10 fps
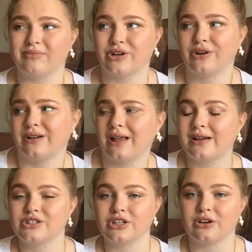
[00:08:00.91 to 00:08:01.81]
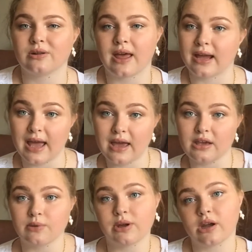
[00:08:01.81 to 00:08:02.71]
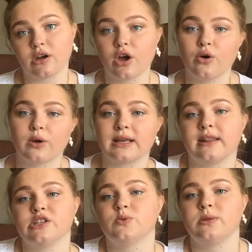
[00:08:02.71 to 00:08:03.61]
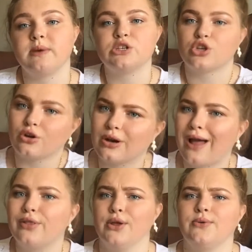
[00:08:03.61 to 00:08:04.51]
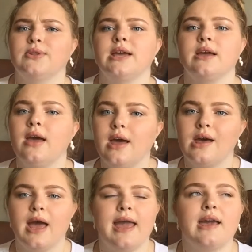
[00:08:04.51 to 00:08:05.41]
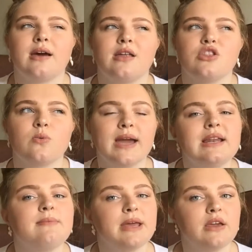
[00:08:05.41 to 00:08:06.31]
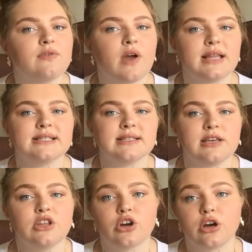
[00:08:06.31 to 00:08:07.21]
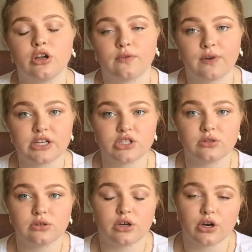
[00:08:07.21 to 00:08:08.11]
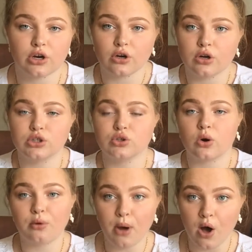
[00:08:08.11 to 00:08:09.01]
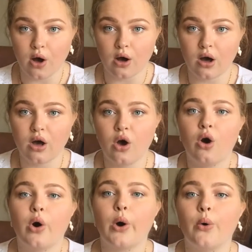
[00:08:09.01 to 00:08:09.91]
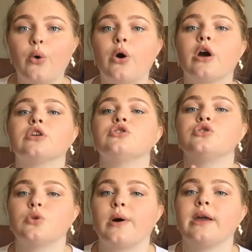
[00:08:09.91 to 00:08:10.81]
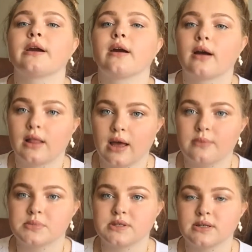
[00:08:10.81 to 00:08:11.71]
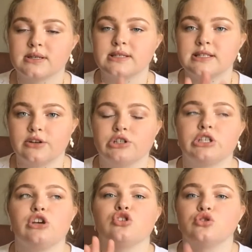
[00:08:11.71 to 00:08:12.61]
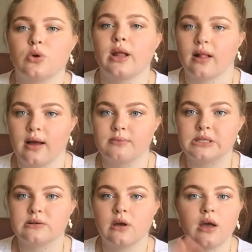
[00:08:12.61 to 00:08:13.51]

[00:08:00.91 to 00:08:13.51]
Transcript: during lunch, and you're like, hey, you want to go and get lunch with me, so you're not lonely. And the way to make friends is either in your dorm hall or join clubs. Seriously, join clubs.